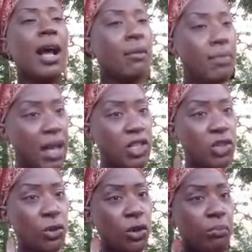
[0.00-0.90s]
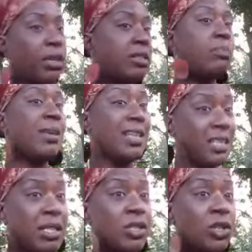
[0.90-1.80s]
I'm not sure, but it's but it,
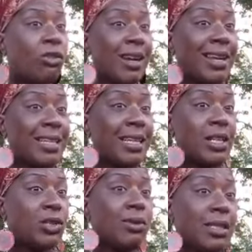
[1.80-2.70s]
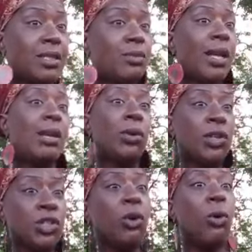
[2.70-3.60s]
this is a great idea to do it this way,
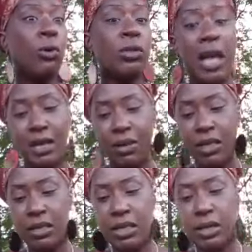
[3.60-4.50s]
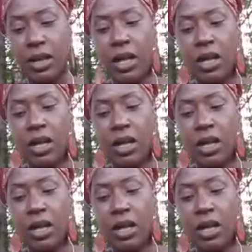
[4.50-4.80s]
whereas your whole document is there.